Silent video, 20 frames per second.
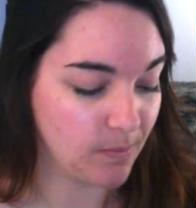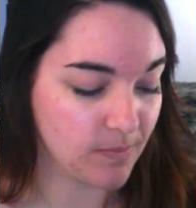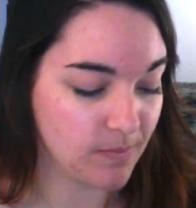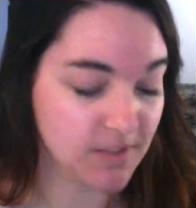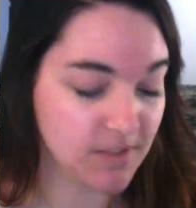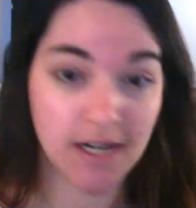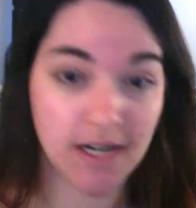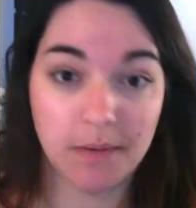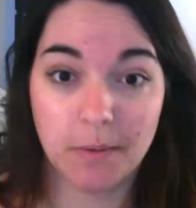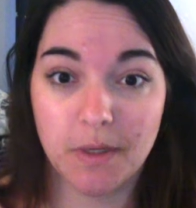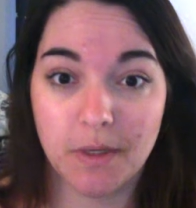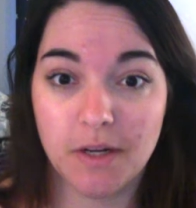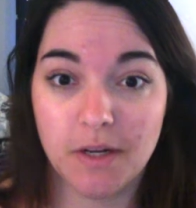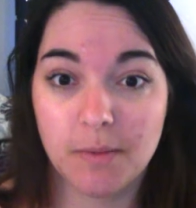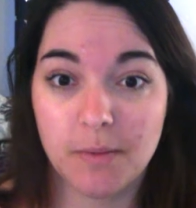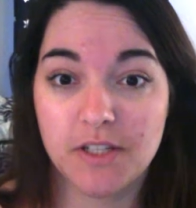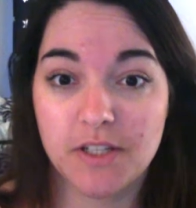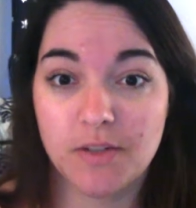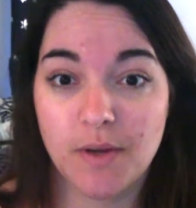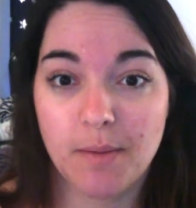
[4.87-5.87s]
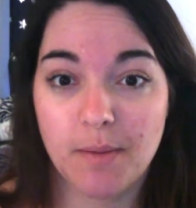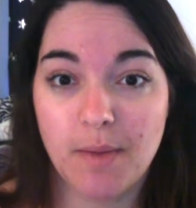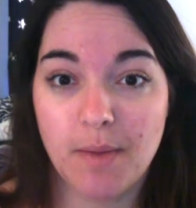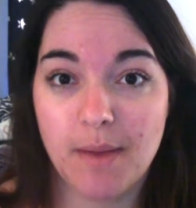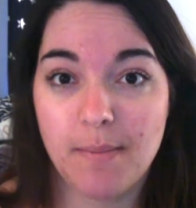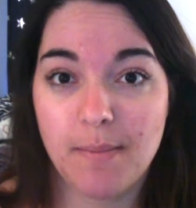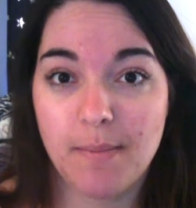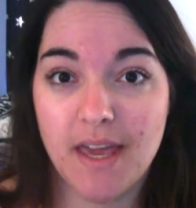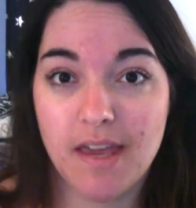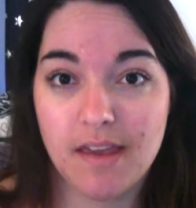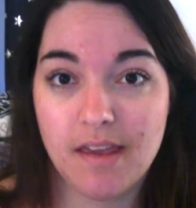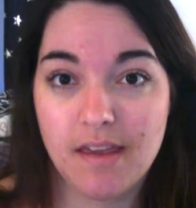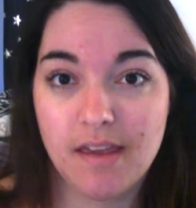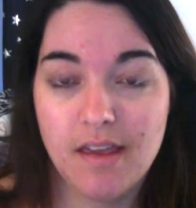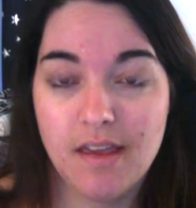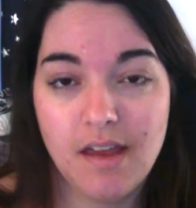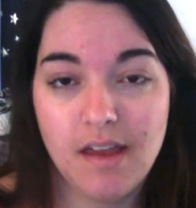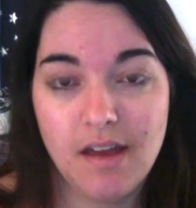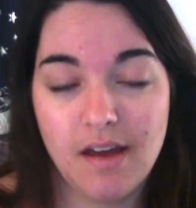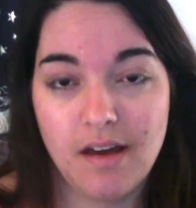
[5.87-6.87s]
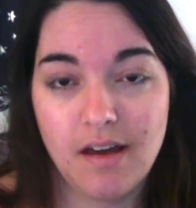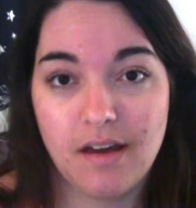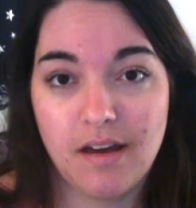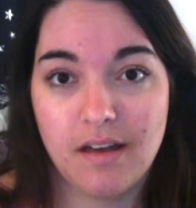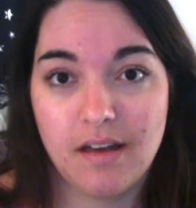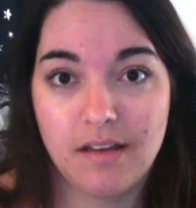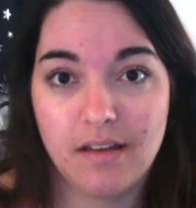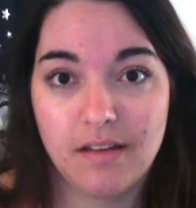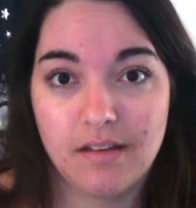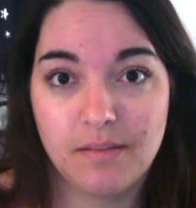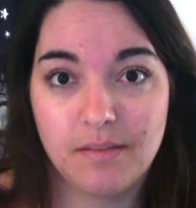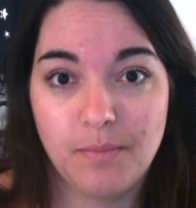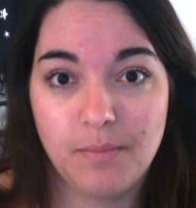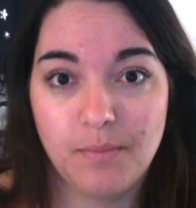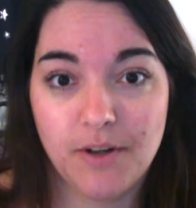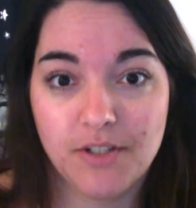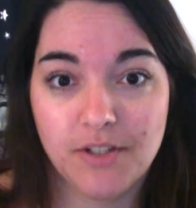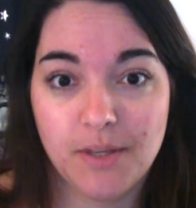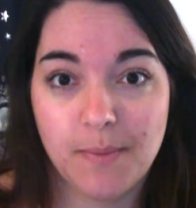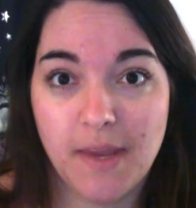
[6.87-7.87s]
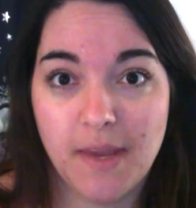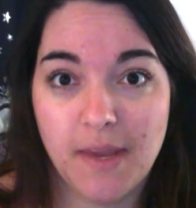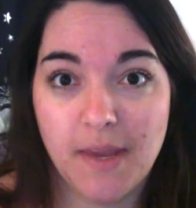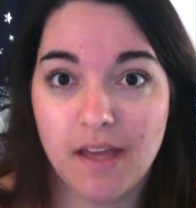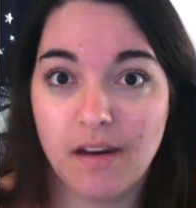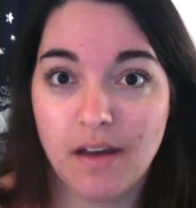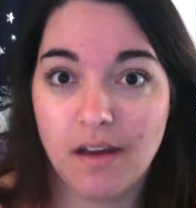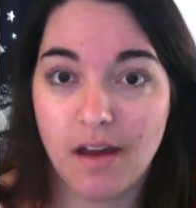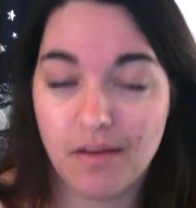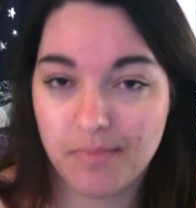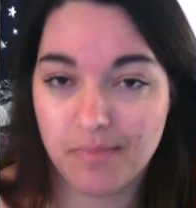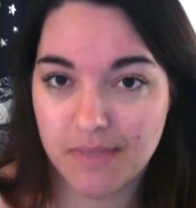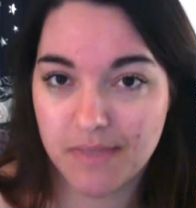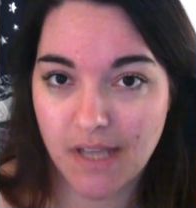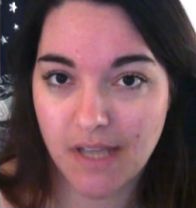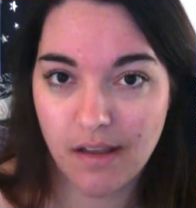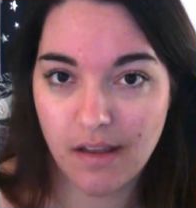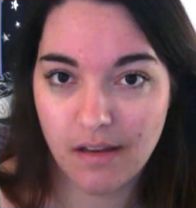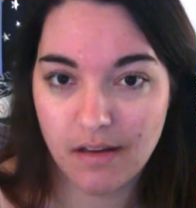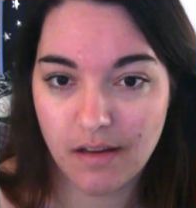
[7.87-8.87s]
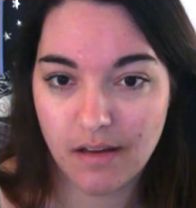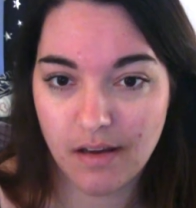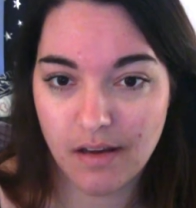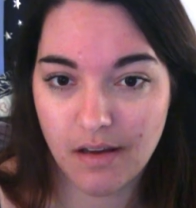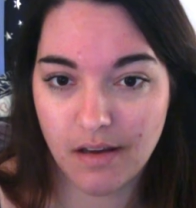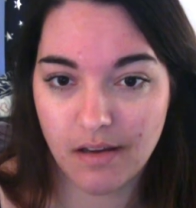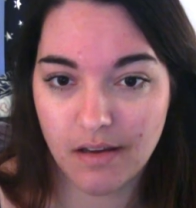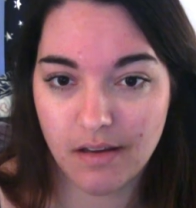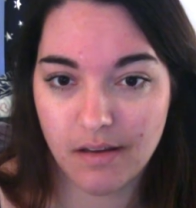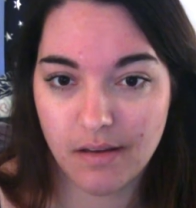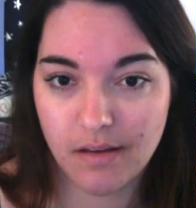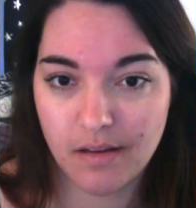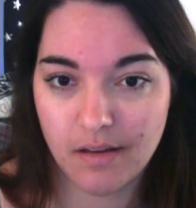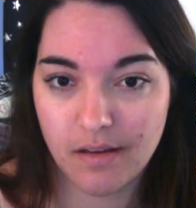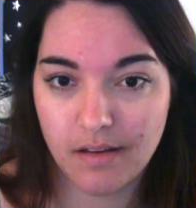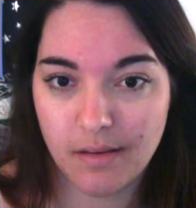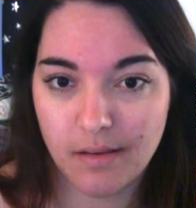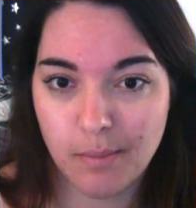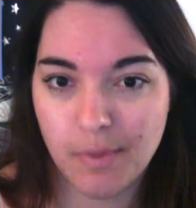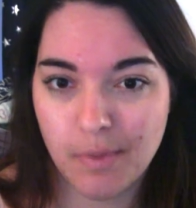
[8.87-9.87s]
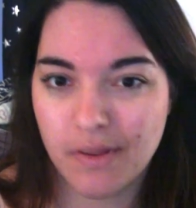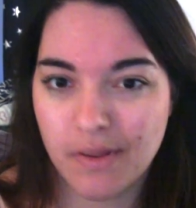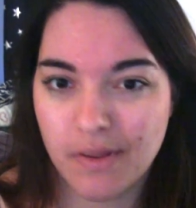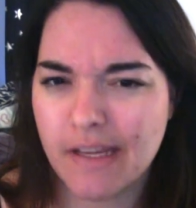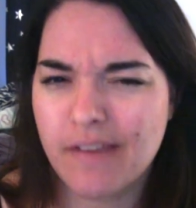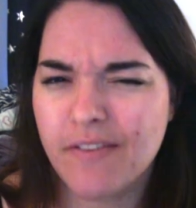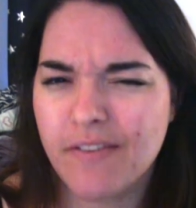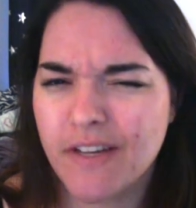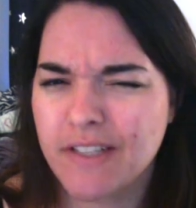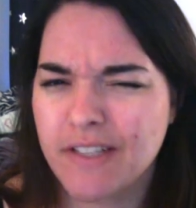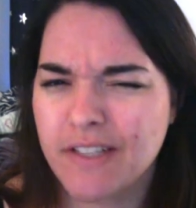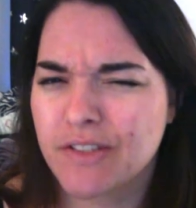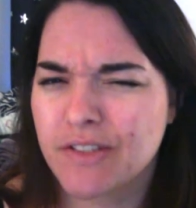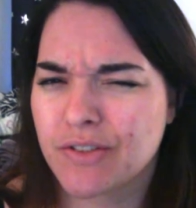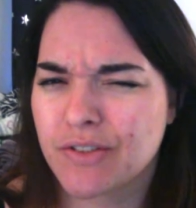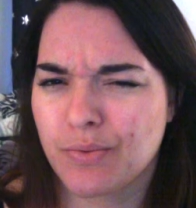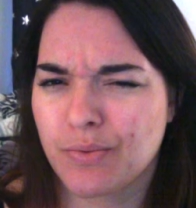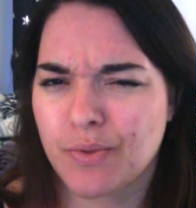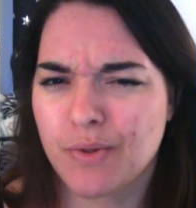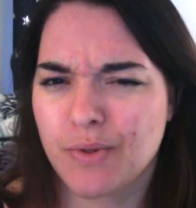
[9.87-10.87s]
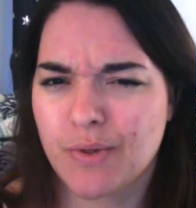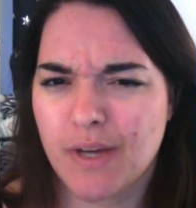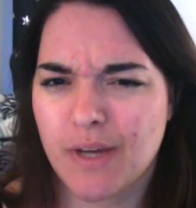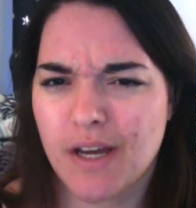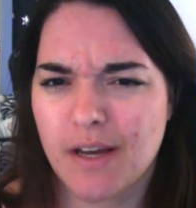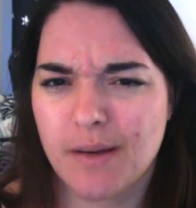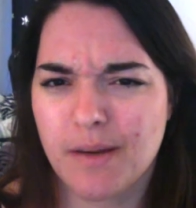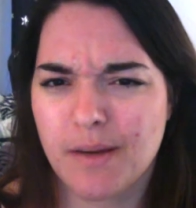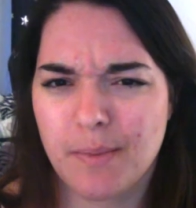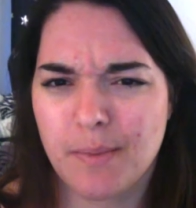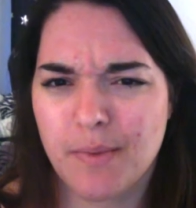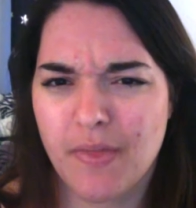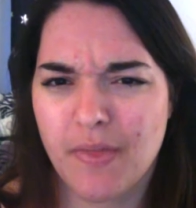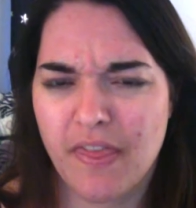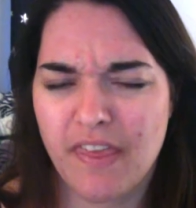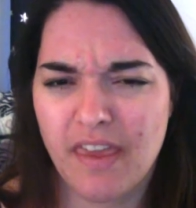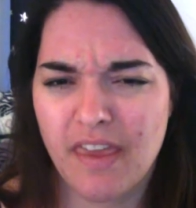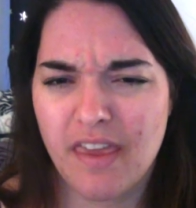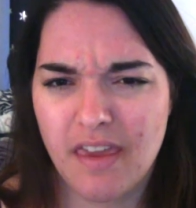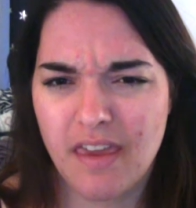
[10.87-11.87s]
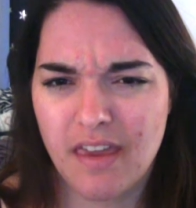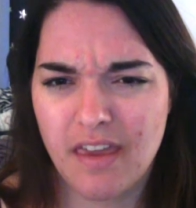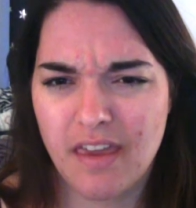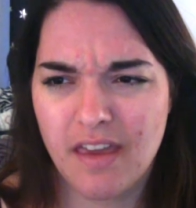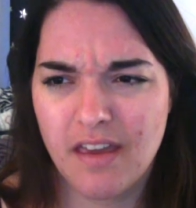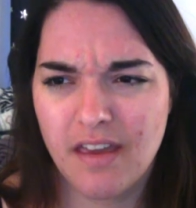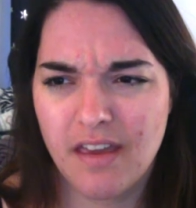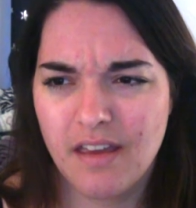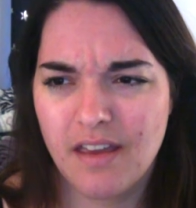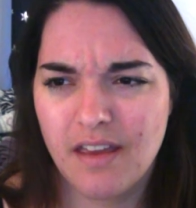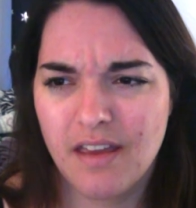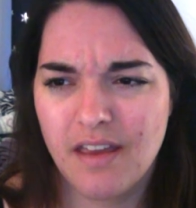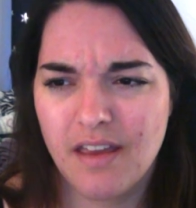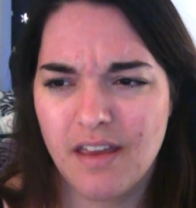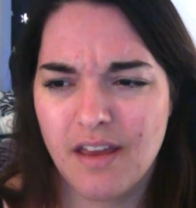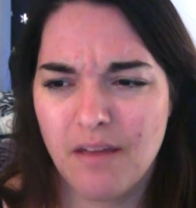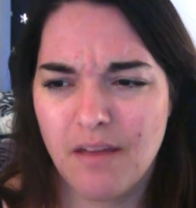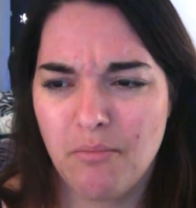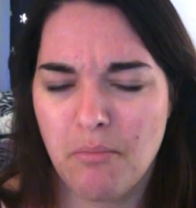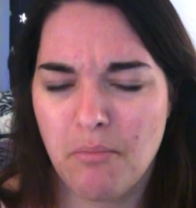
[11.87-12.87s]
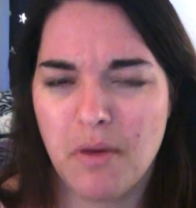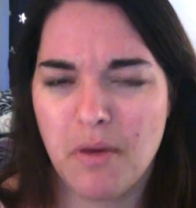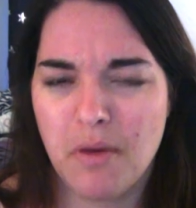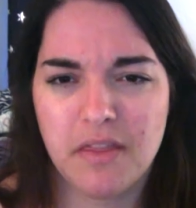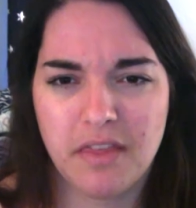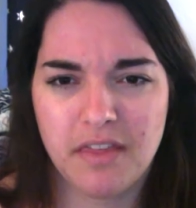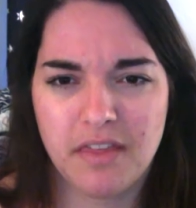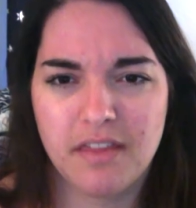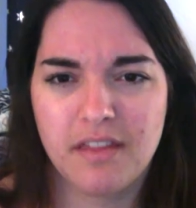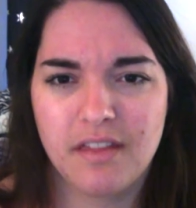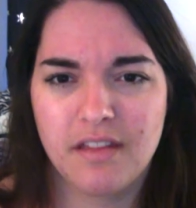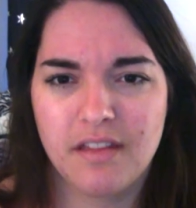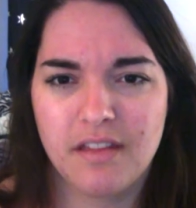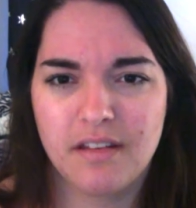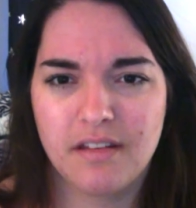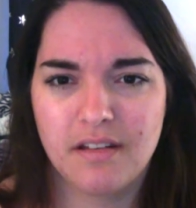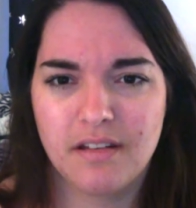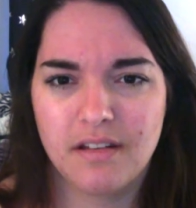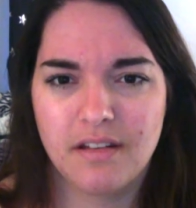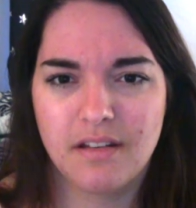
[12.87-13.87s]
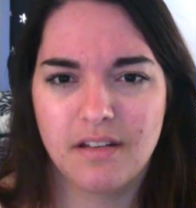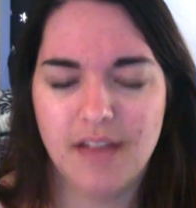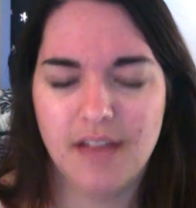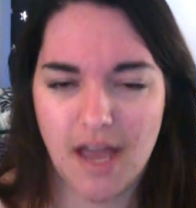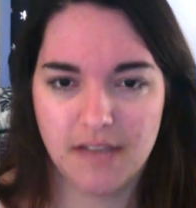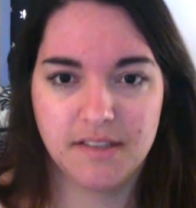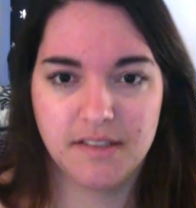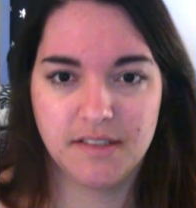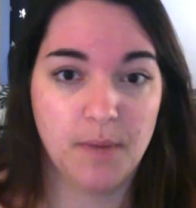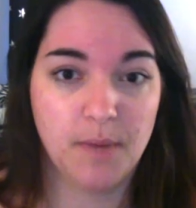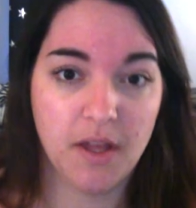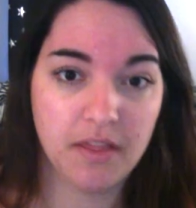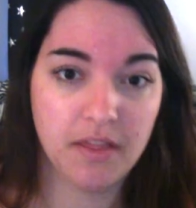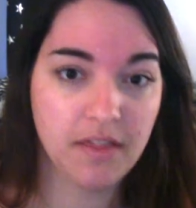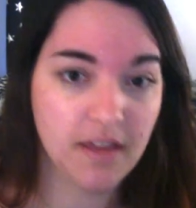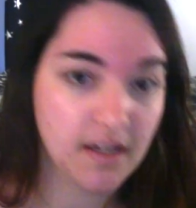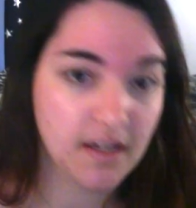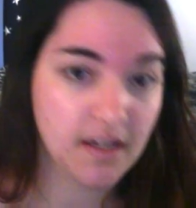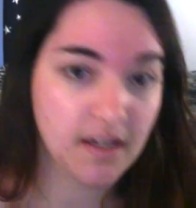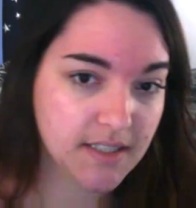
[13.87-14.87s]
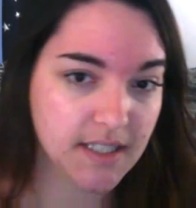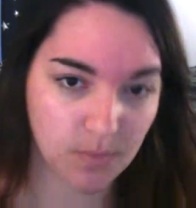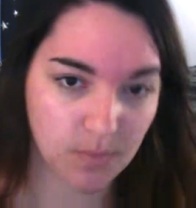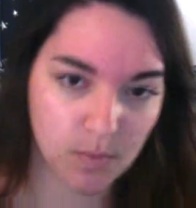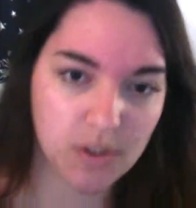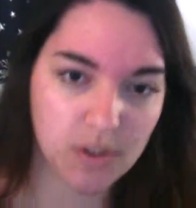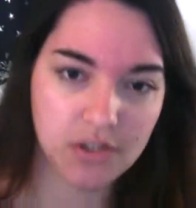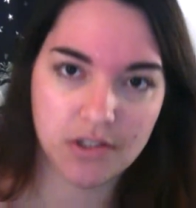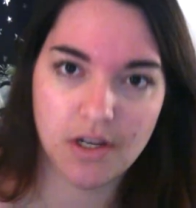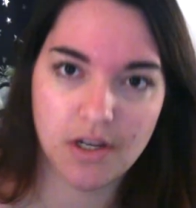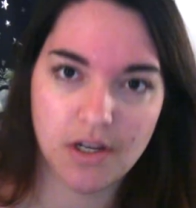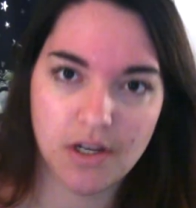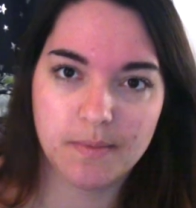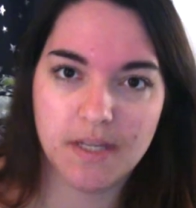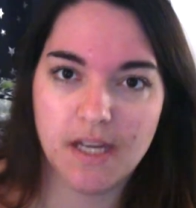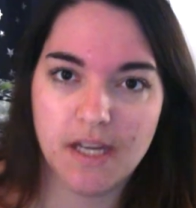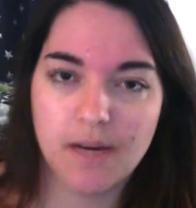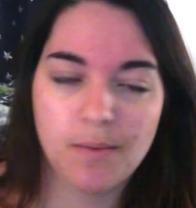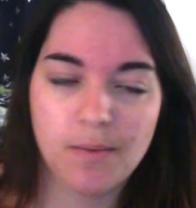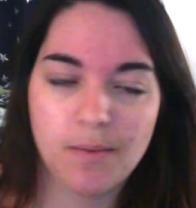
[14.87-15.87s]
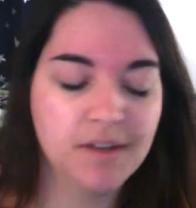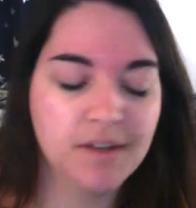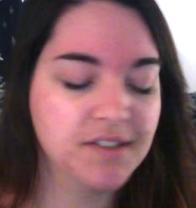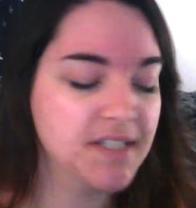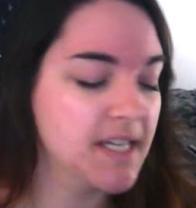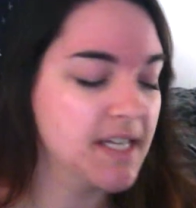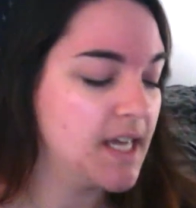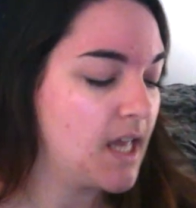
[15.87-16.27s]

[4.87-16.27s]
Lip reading: Today we're going to be doing my May Project Pan update. I believe I screwed up the month last month as in which update it was.